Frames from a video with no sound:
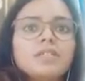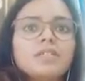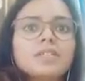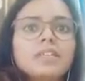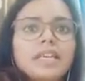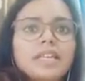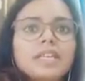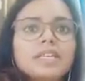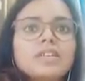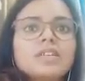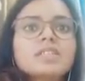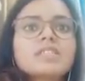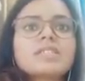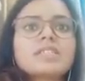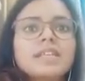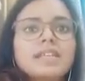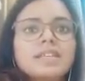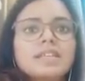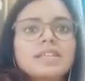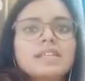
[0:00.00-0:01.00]
10 years
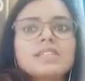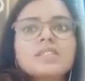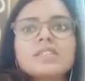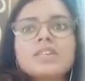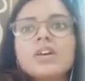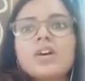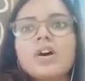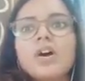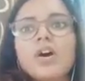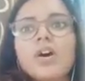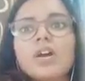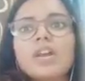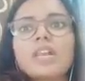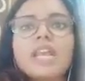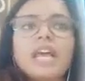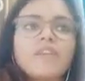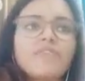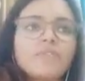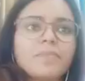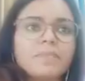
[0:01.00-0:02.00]
sentence or
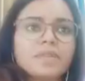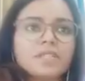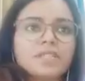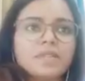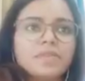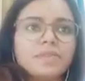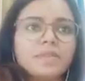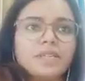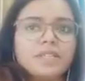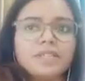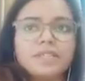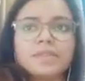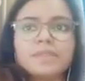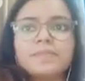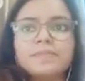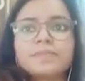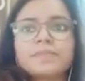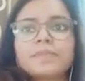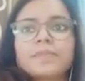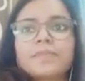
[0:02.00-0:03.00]
life imprisonment.
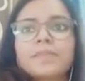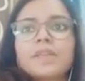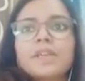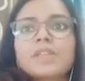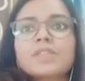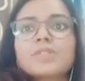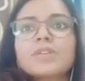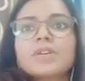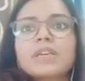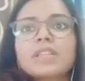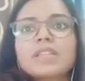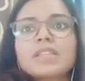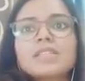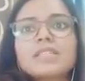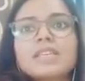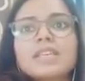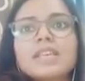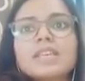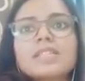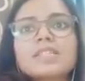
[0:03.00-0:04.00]
So in this
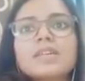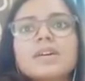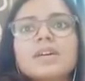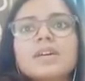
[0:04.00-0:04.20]
case,